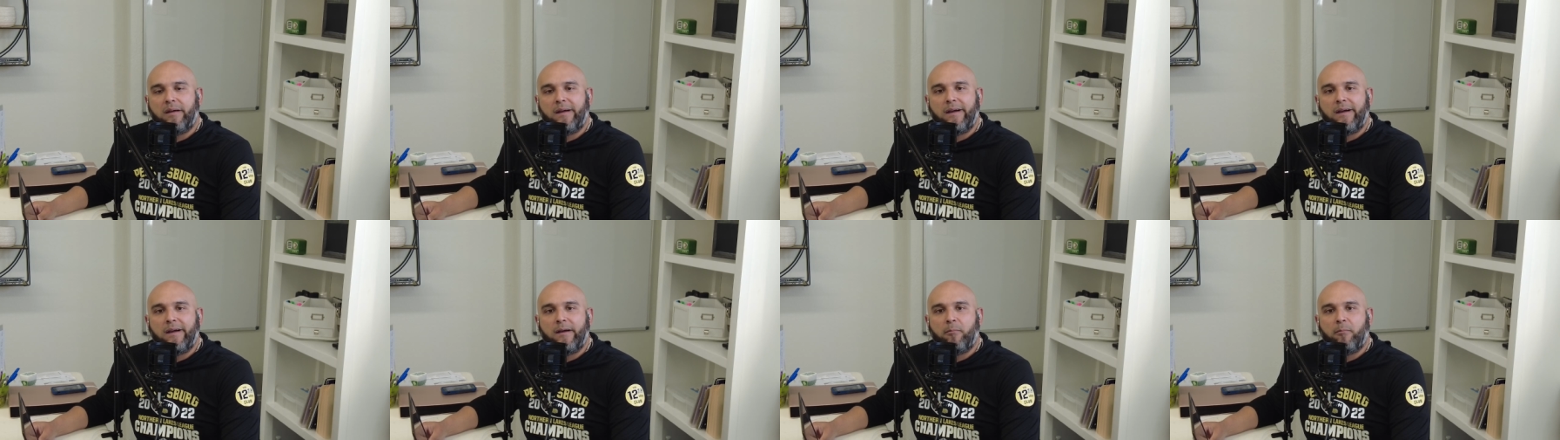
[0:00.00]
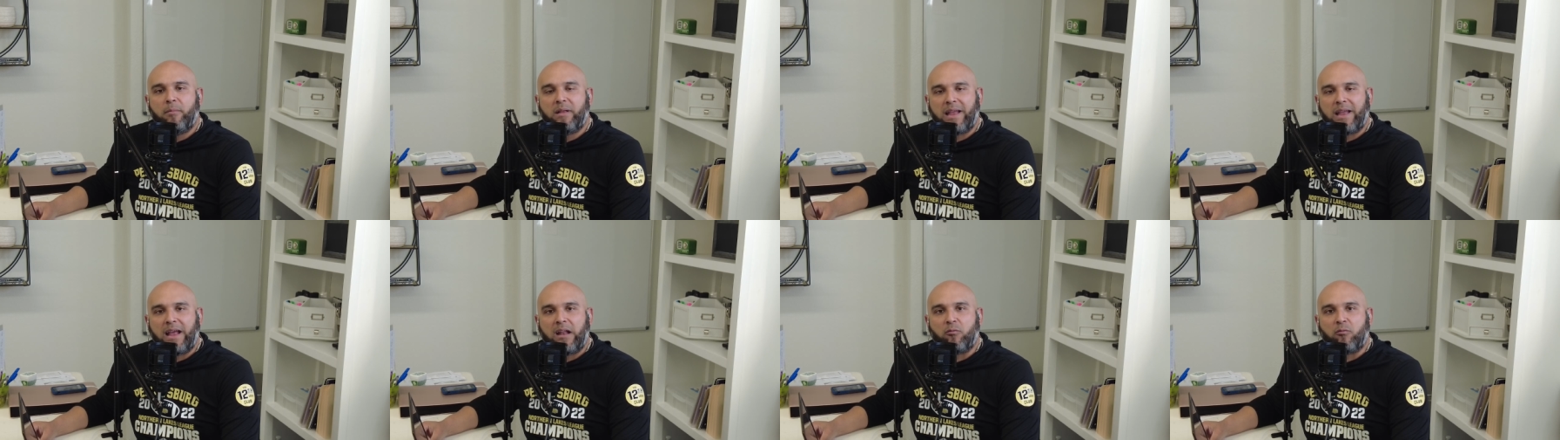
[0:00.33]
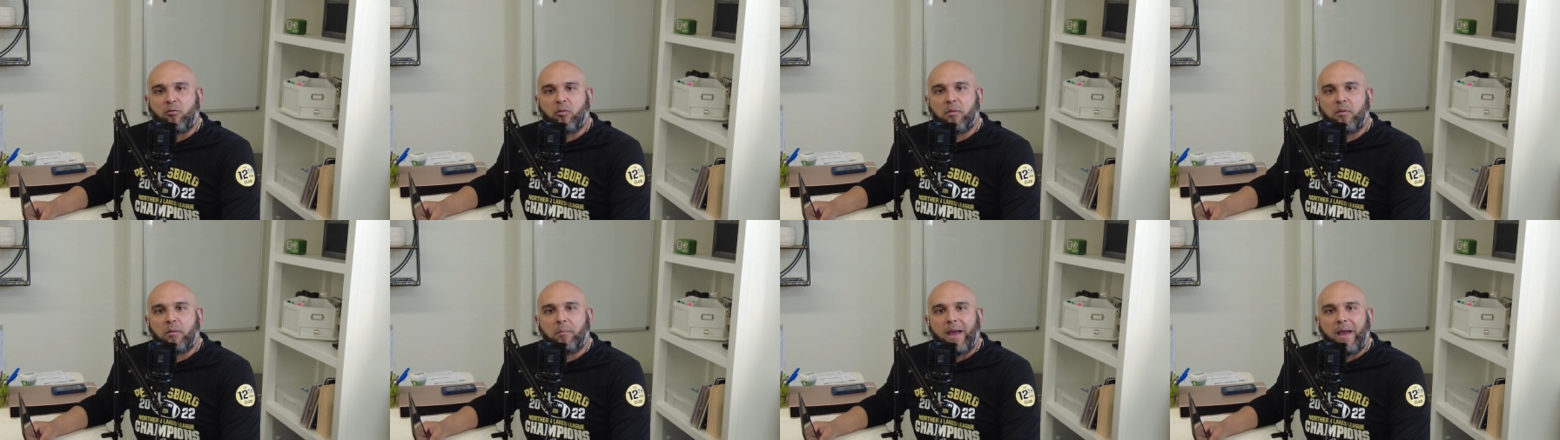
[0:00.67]
um, but they got a room
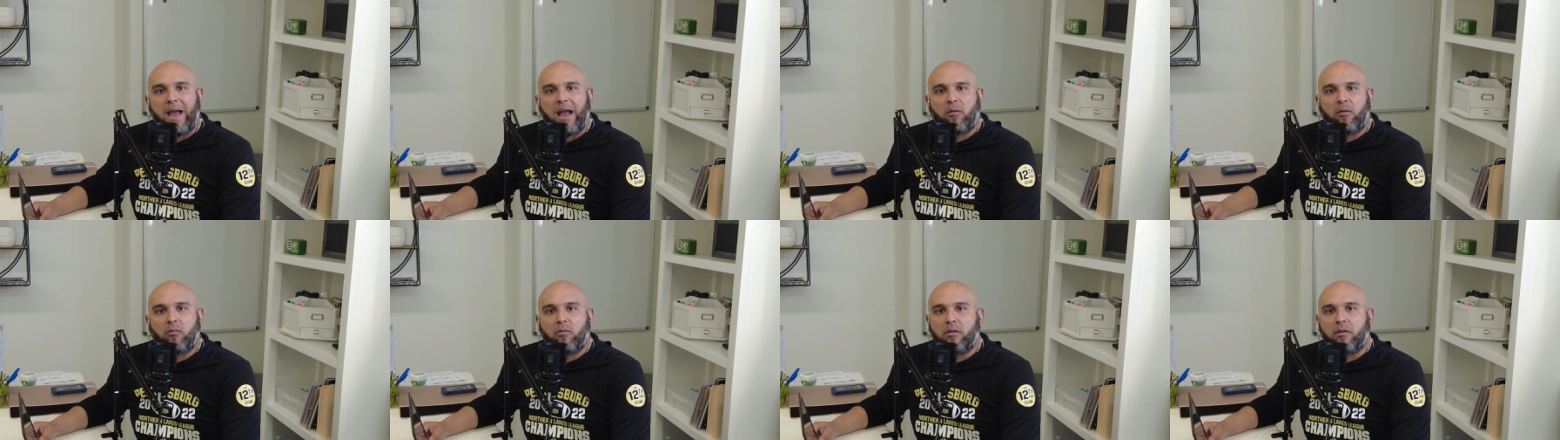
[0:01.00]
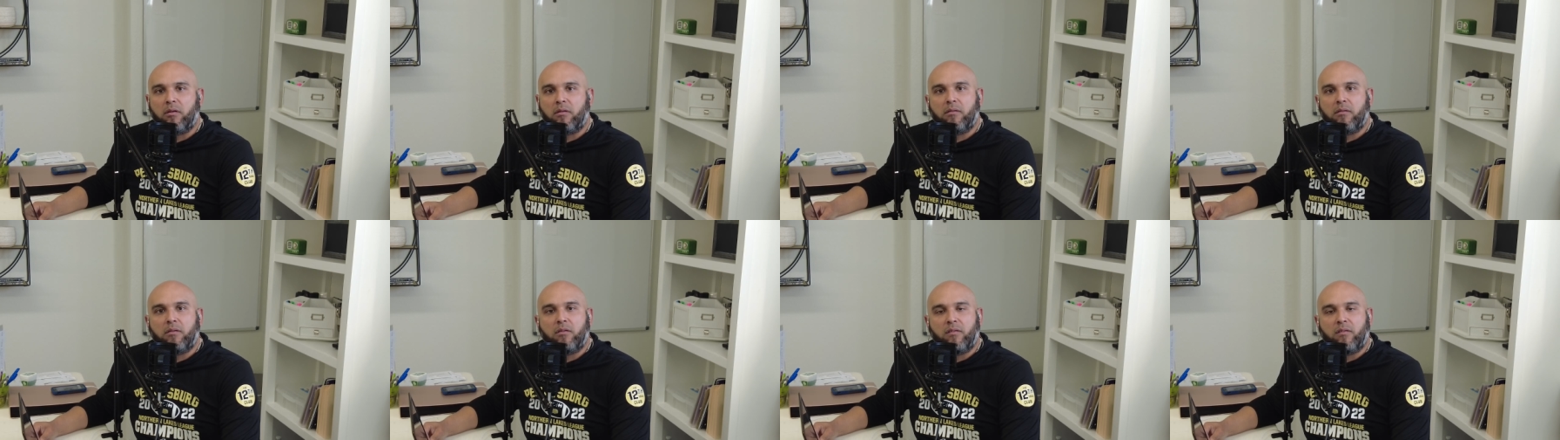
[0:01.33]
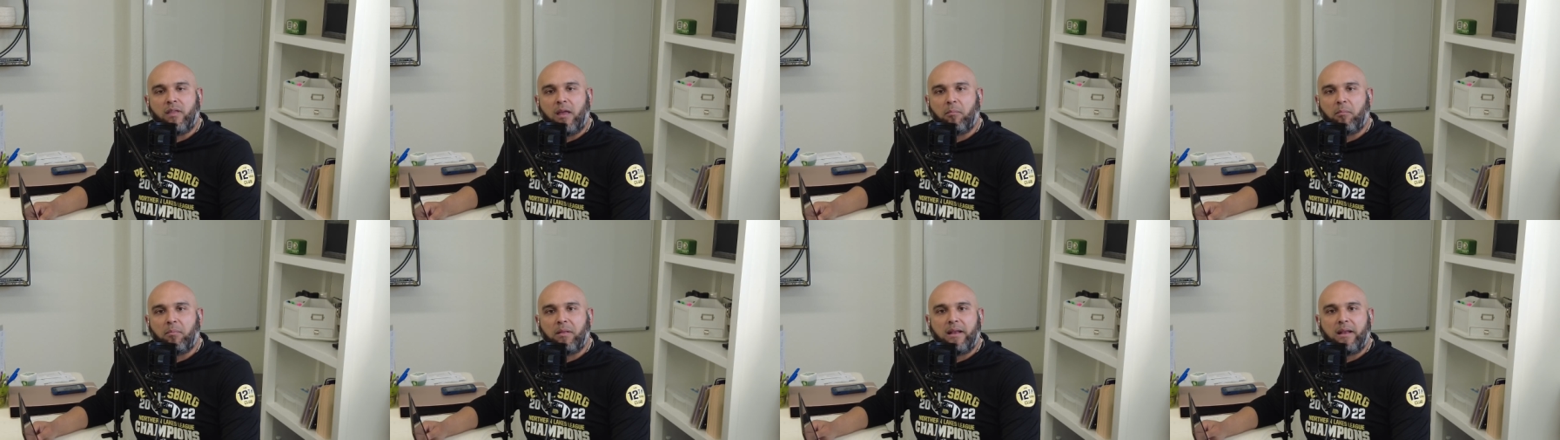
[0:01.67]
in the back where, you know, they
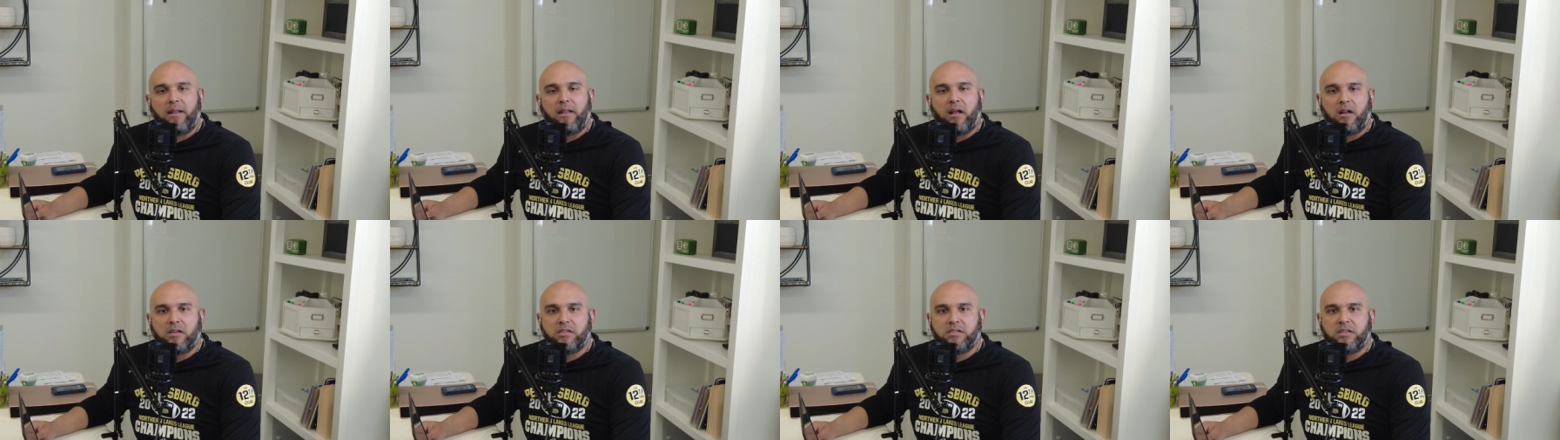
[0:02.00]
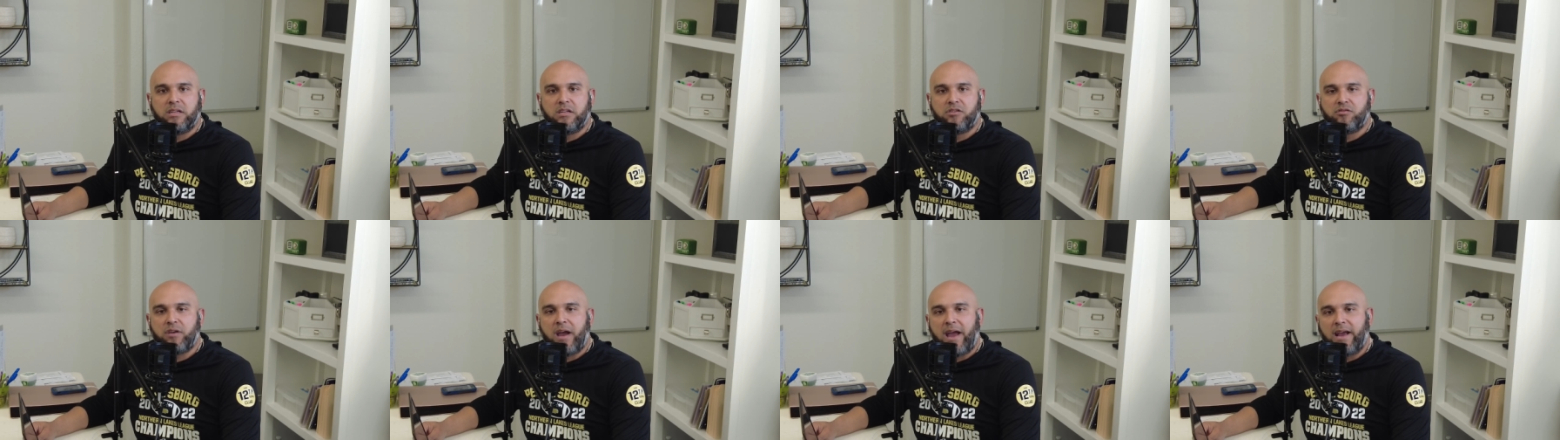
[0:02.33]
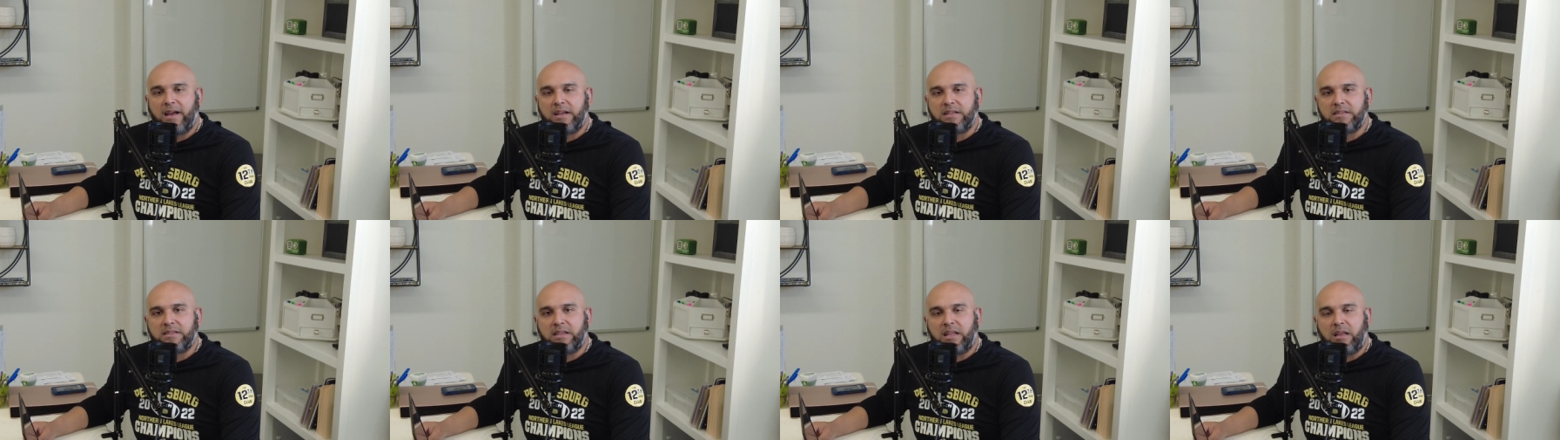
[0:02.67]
play Dungeons and
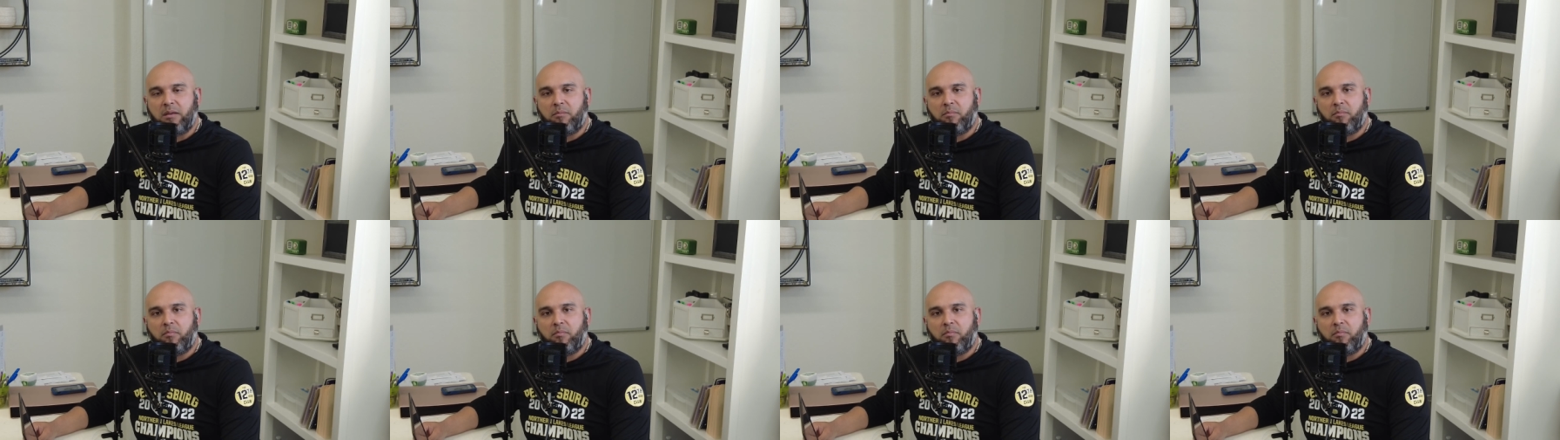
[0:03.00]
Dragons, and they,